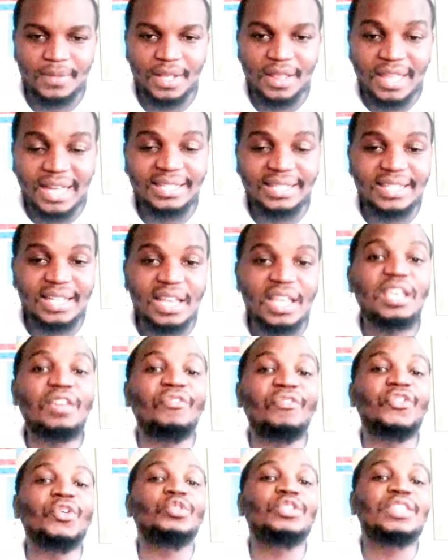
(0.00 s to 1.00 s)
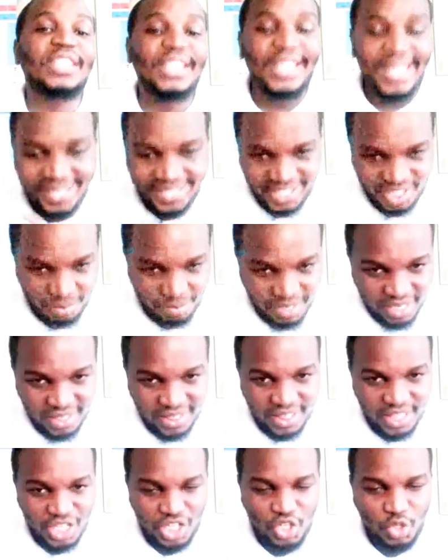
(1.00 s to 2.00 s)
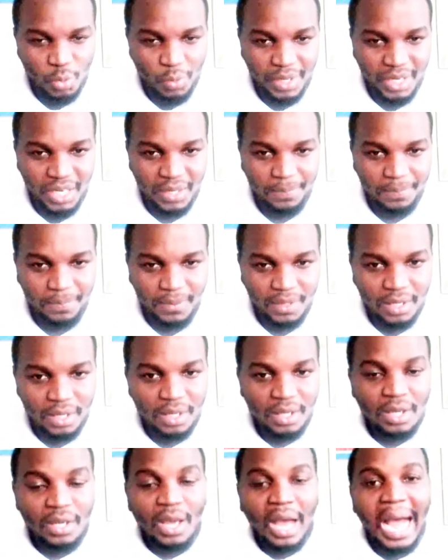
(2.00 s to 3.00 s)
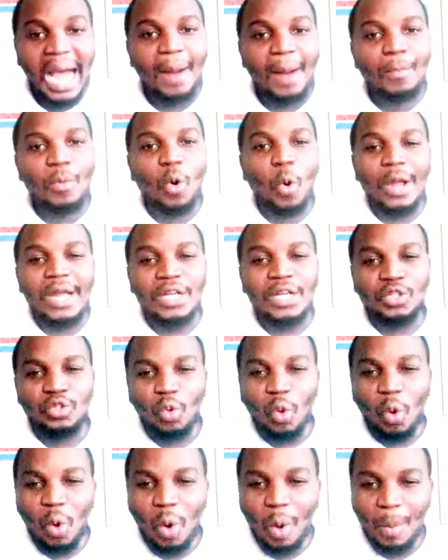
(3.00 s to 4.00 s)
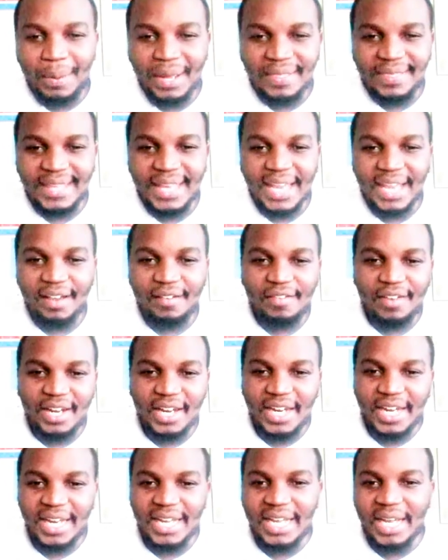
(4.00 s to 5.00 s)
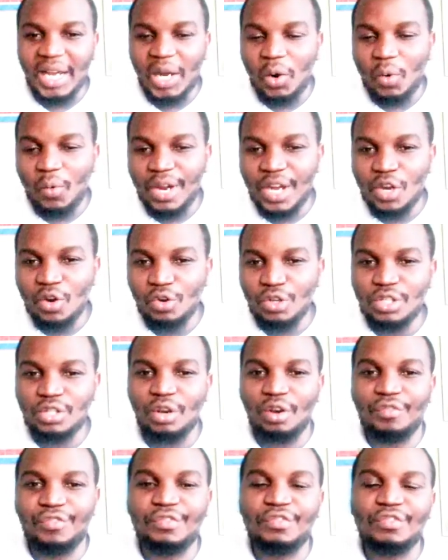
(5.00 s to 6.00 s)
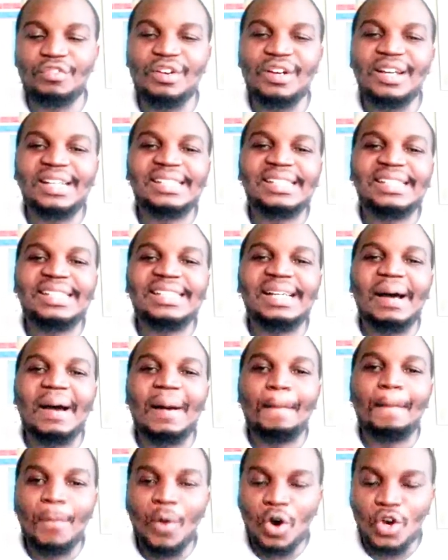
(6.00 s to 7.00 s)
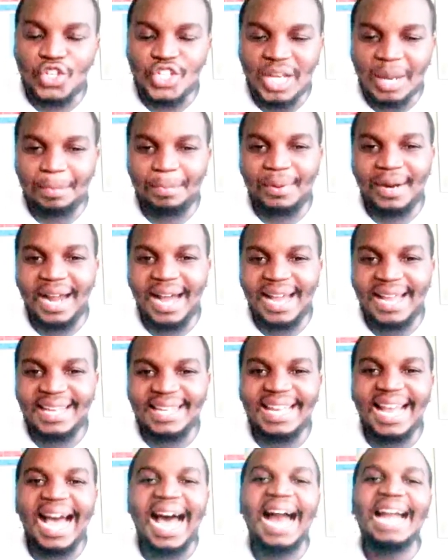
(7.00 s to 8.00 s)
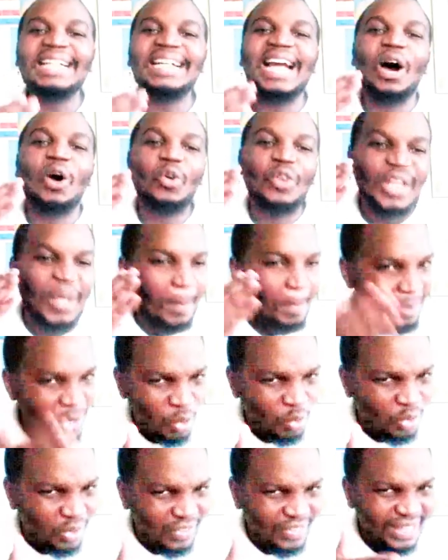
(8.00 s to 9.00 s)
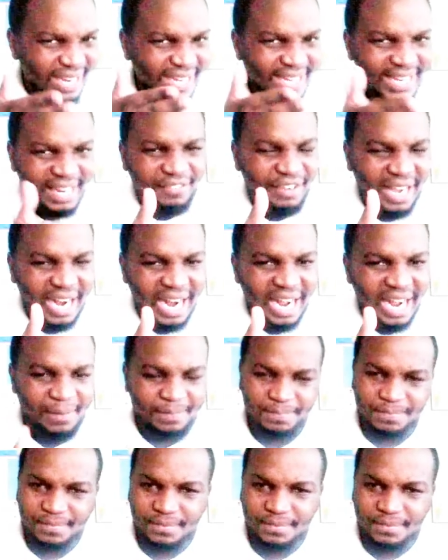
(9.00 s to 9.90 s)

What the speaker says: That if you test me in this way, I'm going to open the heavenly windows of more supply, and I will rebuke the devourer.